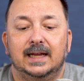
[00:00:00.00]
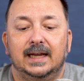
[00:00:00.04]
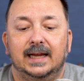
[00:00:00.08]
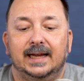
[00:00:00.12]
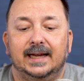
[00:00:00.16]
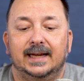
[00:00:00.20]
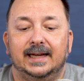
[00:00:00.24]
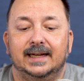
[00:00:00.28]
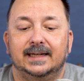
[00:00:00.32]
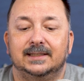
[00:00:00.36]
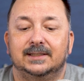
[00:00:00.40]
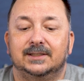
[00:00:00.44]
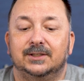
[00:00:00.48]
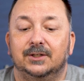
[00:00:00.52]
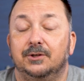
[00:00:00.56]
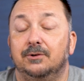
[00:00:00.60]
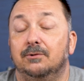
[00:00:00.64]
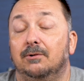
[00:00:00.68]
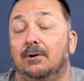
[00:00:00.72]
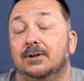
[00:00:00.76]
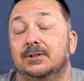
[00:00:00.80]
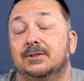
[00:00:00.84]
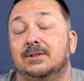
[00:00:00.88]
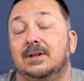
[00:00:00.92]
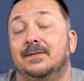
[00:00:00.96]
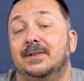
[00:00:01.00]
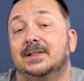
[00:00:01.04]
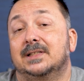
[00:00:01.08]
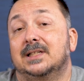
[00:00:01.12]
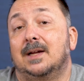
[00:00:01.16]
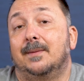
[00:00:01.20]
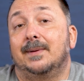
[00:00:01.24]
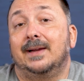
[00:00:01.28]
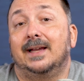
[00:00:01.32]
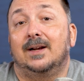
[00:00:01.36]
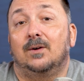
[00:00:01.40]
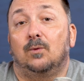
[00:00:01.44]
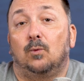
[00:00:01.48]
And so you also have this
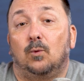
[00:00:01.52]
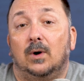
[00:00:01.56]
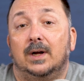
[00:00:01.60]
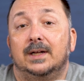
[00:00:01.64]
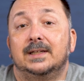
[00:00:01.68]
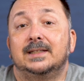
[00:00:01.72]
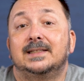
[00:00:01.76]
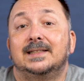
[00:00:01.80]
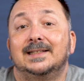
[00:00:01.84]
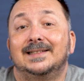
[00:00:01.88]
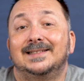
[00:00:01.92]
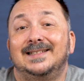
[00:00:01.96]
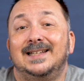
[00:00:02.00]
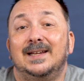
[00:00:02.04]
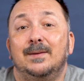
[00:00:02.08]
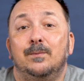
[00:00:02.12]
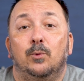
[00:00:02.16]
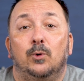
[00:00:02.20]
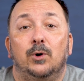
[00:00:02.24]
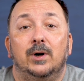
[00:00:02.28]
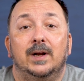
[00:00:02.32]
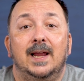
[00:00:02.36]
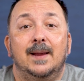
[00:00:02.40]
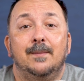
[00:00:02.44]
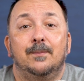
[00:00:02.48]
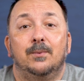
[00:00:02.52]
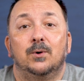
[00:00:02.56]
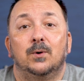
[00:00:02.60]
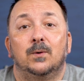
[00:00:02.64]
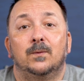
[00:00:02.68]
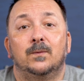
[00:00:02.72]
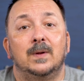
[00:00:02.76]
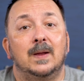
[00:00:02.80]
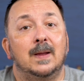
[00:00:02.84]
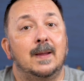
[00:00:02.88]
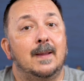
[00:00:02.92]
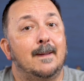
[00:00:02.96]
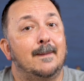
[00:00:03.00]
coming in at 116.8
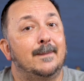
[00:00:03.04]
proof.